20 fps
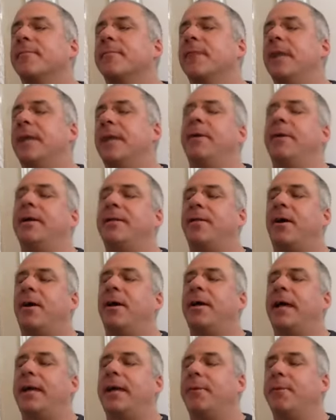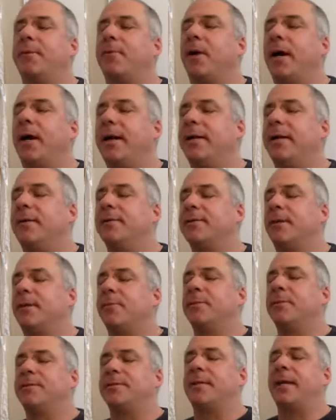anyway, thought came to mind here. It's
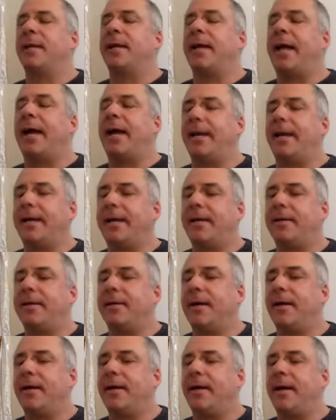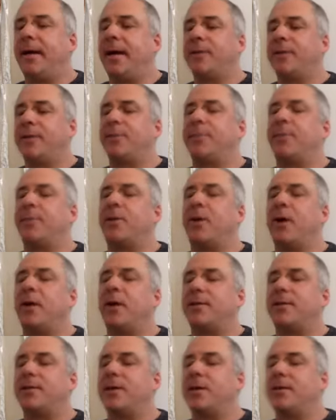almost like adding ketchup or
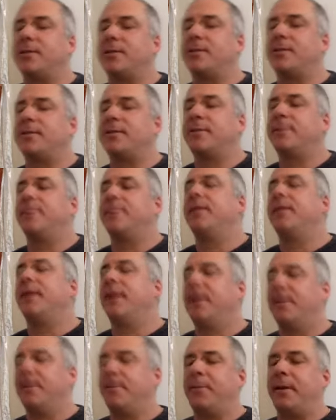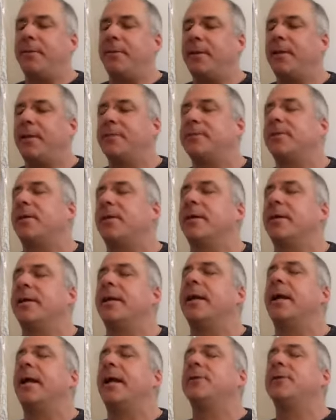hot sauce to something. I know maybe that's not a good
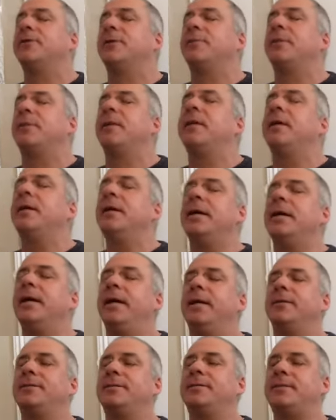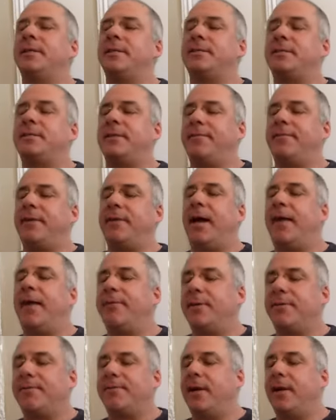analogy, but it's just if you have
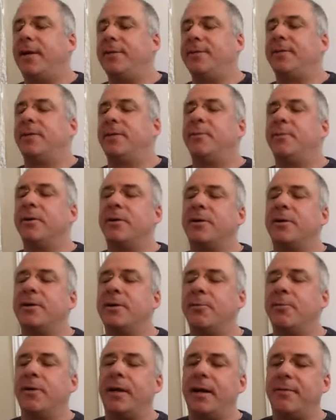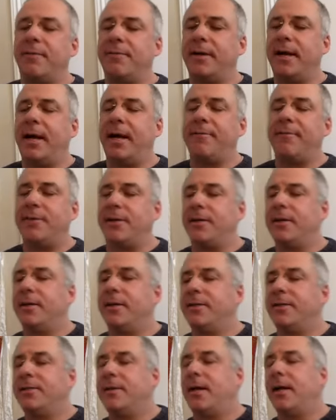your fries and your burger or whatever, you have your
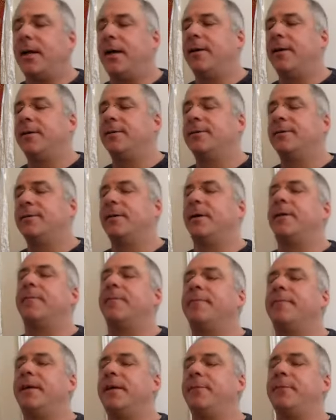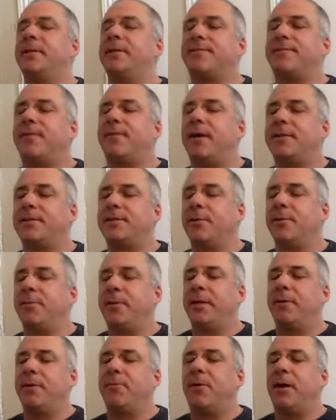good Vietnamese pho soup
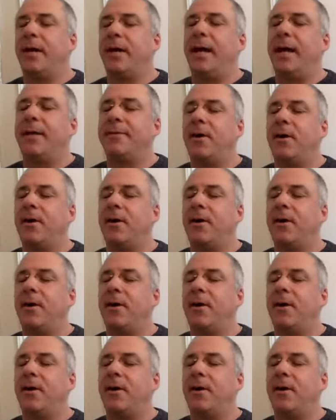and you want to add the